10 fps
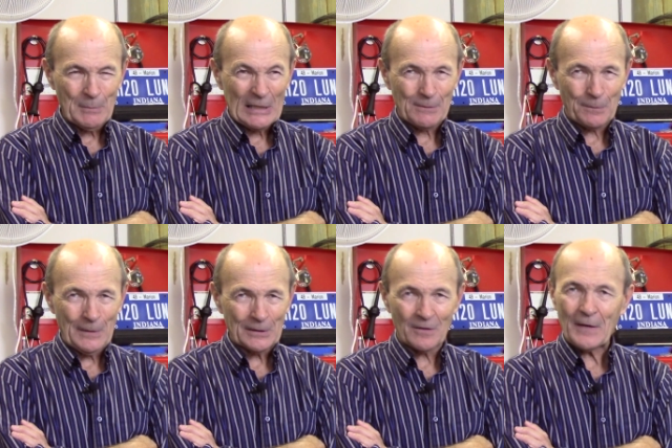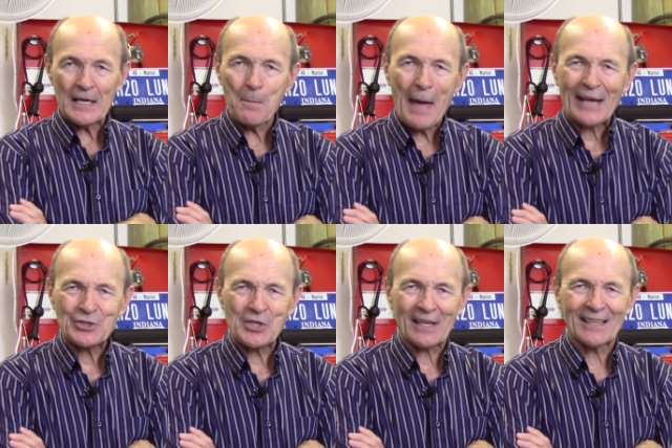in the middle of a field and find a
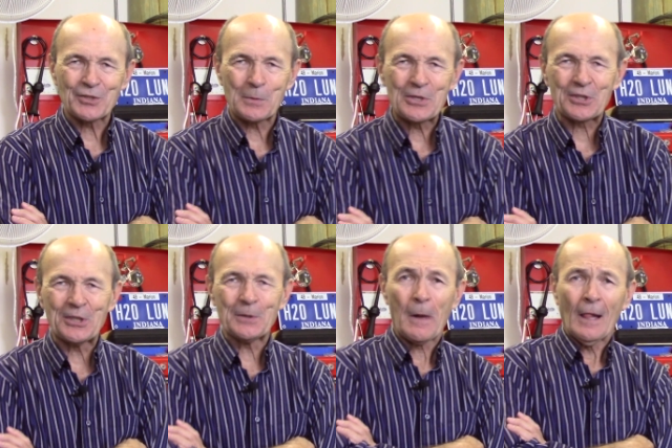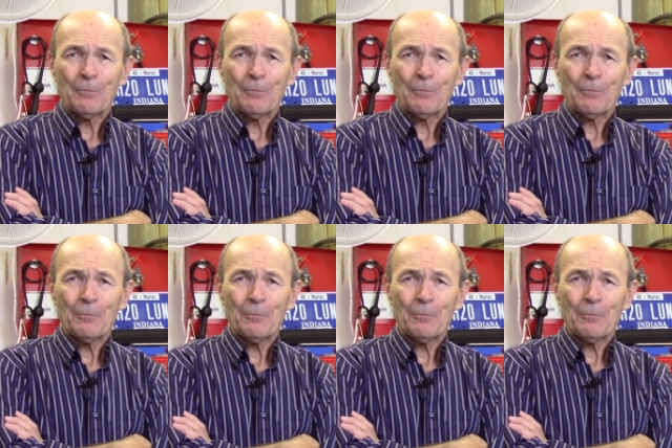matchstick. That's what we used to do.